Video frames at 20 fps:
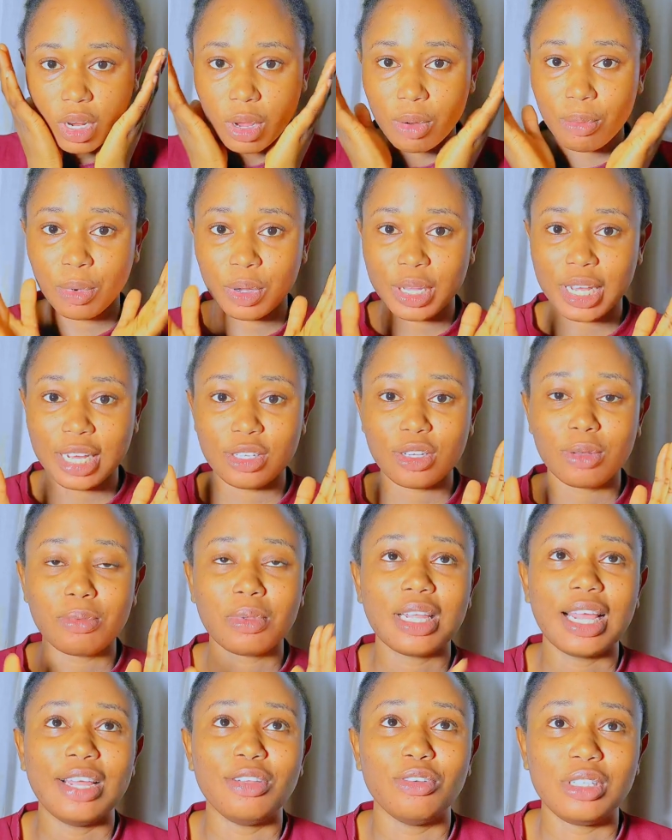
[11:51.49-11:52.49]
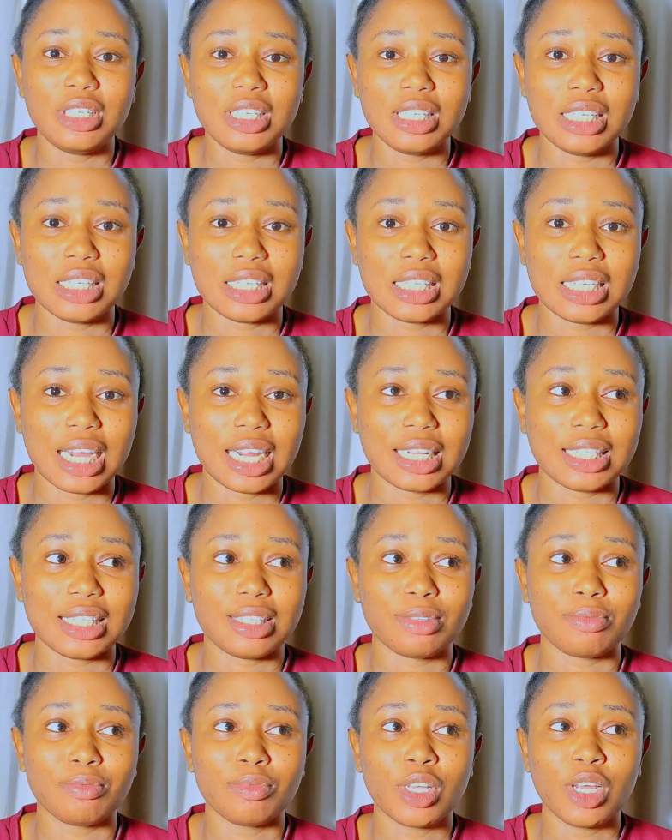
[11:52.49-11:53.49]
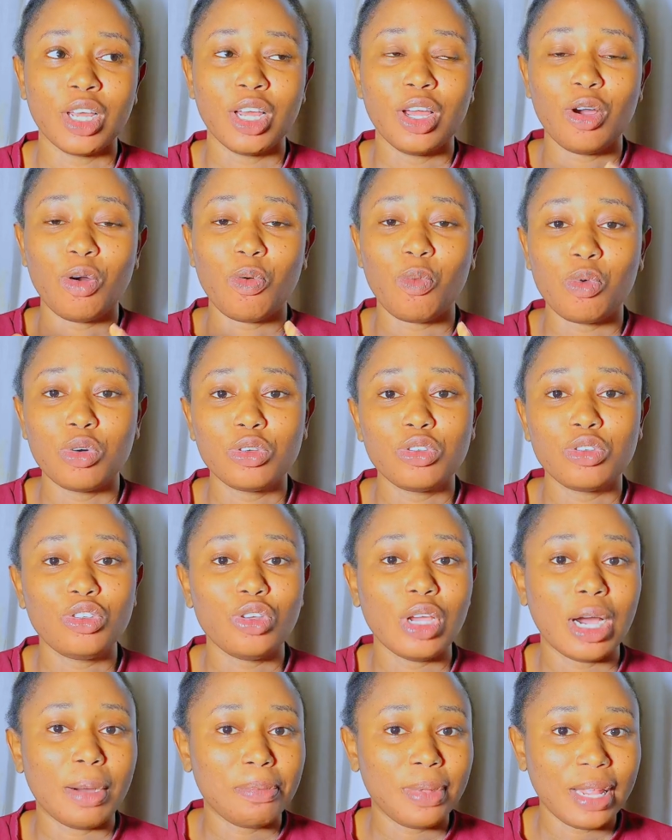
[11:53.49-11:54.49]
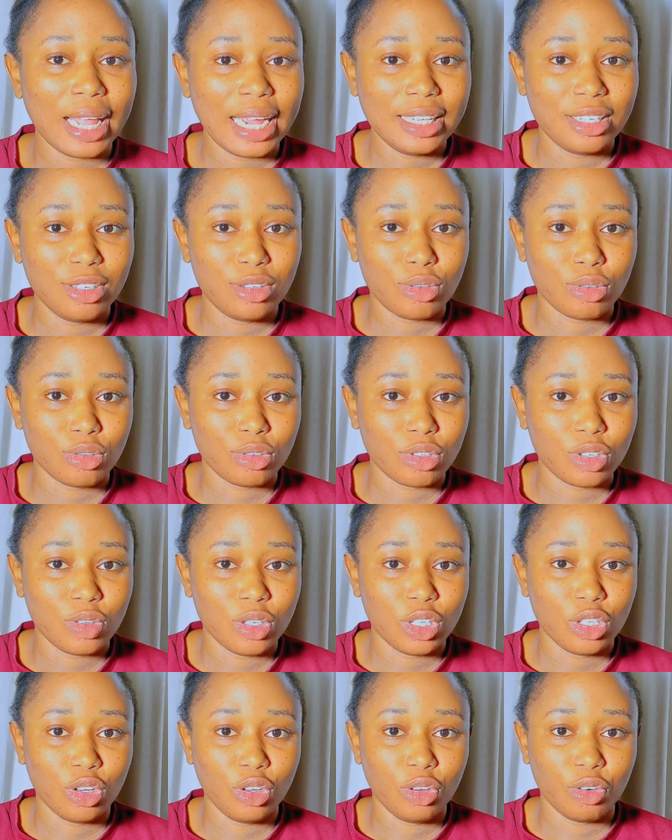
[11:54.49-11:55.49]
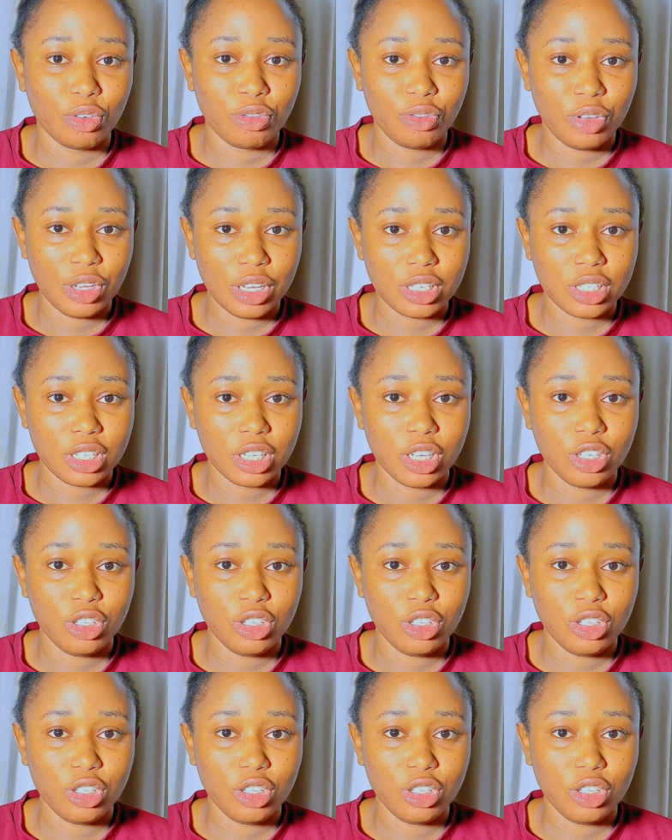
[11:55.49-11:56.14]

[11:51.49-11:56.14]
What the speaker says: but there's something I noticed is that once you apply this sunscreen on your face,